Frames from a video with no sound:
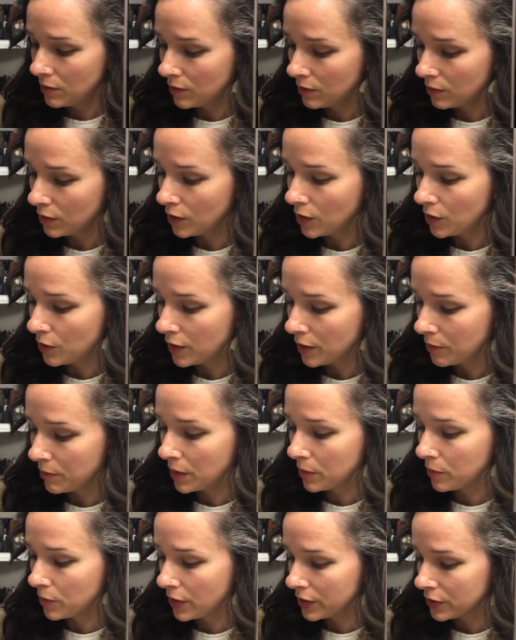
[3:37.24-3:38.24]
load up
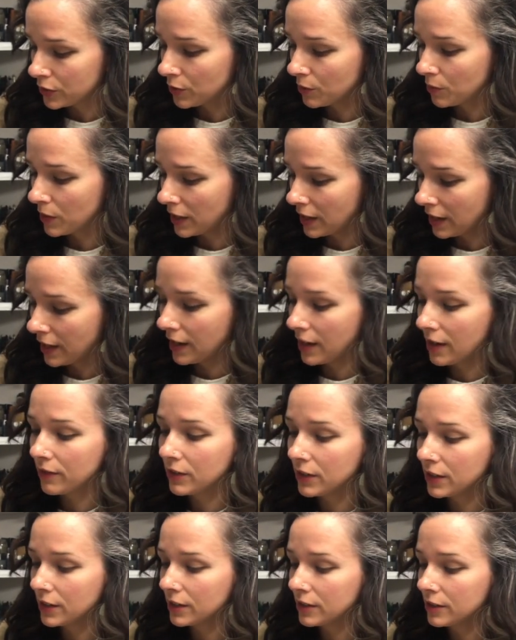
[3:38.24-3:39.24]
my brush with what I have
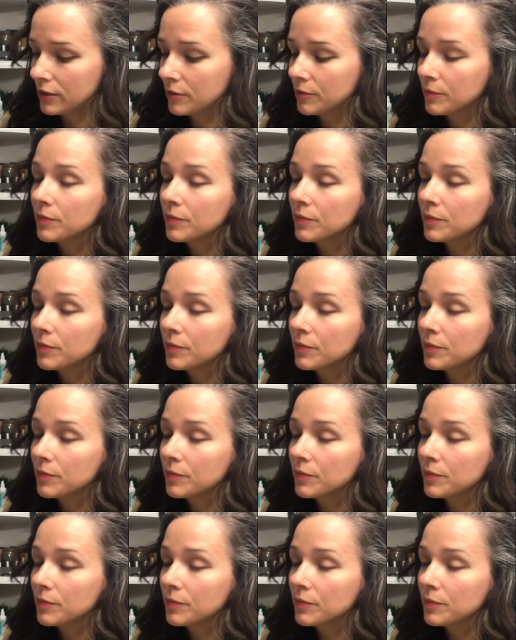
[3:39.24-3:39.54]
here,